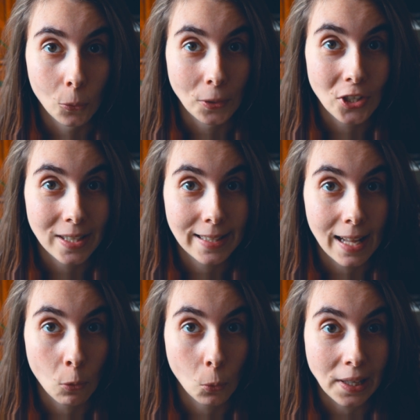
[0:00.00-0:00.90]
Which is
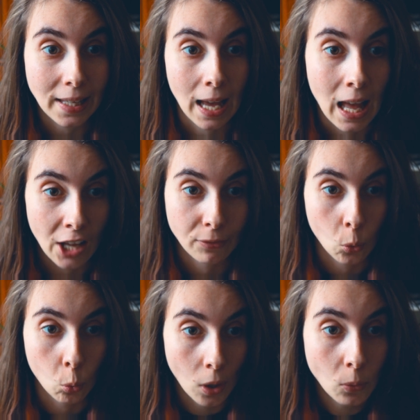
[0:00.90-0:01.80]
that we have
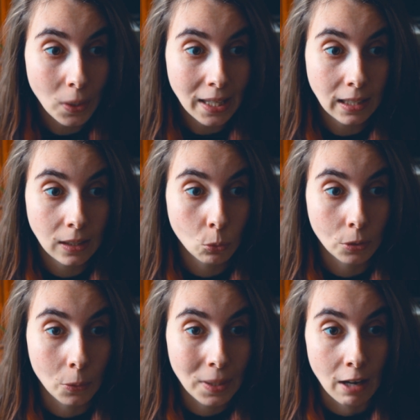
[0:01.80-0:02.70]
1 week
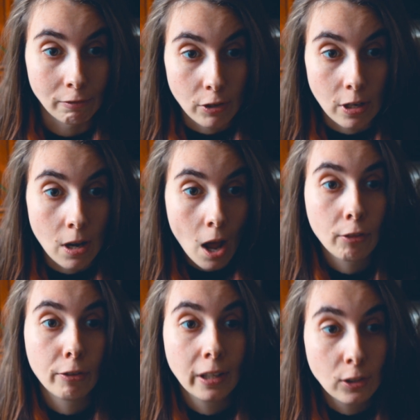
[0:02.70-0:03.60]
where we have
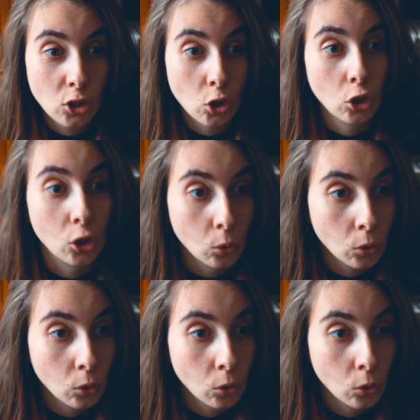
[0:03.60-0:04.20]
nothing to do.